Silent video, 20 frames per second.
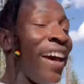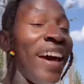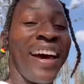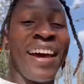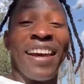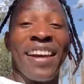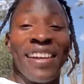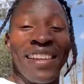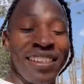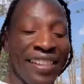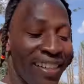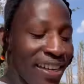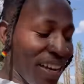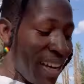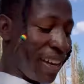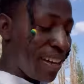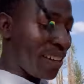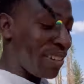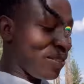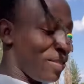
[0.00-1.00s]
And
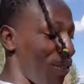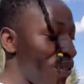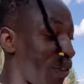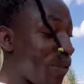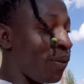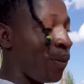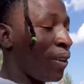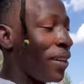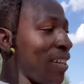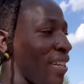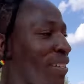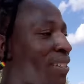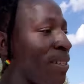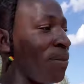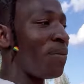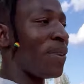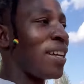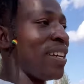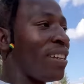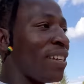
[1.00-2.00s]
not forgetting
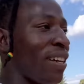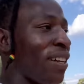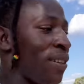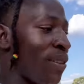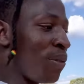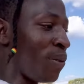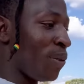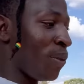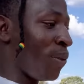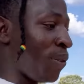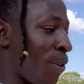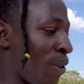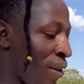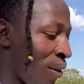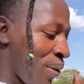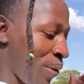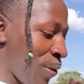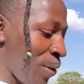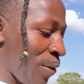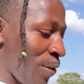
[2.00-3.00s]
my dad, who
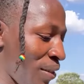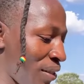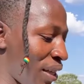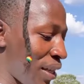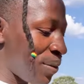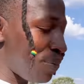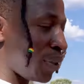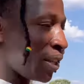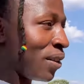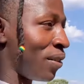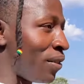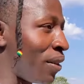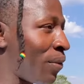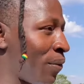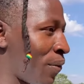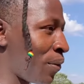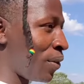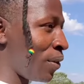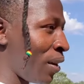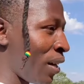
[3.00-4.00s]
always has been on the
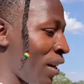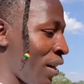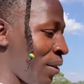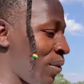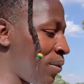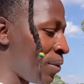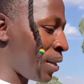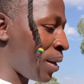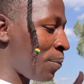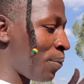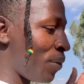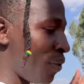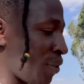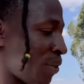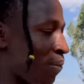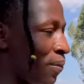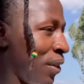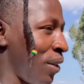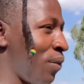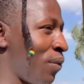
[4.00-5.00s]
front line to support
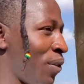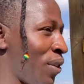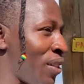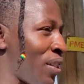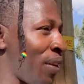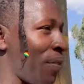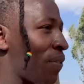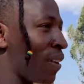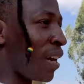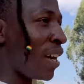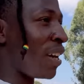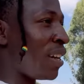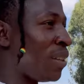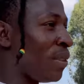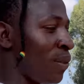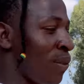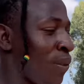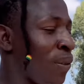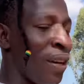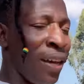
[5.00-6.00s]
me in whatever I
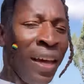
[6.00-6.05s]
do.